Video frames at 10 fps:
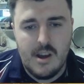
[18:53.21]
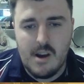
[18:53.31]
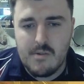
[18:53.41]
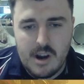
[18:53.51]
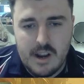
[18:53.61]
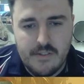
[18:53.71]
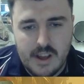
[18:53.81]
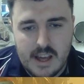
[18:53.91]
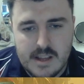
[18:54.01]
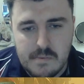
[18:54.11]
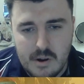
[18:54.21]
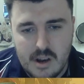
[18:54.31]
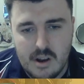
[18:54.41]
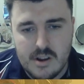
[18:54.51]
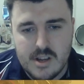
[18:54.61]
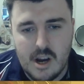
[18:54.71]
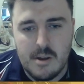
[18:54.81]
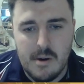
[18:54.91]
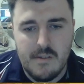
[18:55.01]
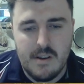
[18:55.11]
I've already think at this point lost, oh
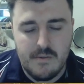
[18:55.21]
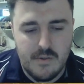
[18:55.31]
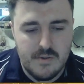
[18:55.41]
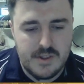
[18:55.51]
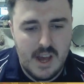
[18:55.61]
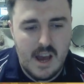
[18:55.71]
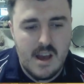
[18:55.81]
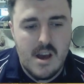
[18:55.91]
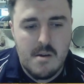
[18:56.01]
no, my other level 4 is there.